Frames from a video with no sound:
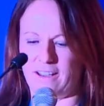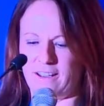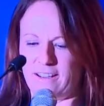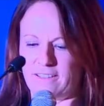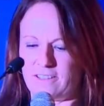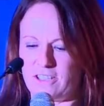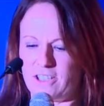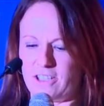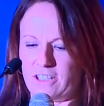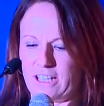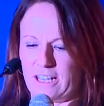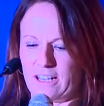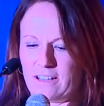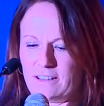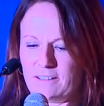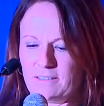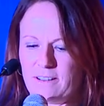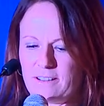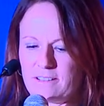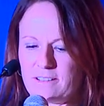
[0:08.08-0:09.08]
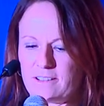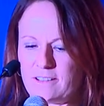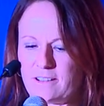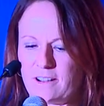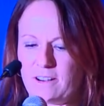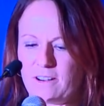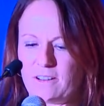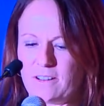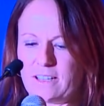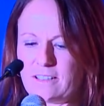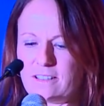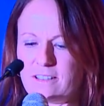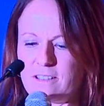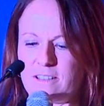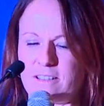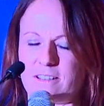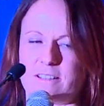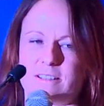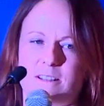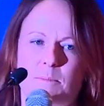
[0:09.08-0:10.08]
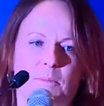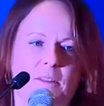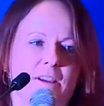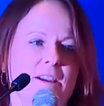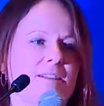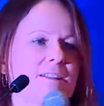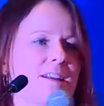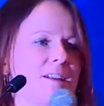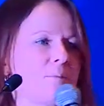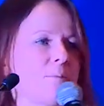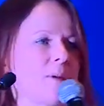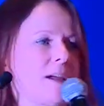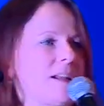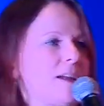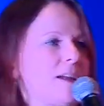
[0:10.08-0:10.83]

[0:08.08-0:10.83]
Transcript: today. So that's something that many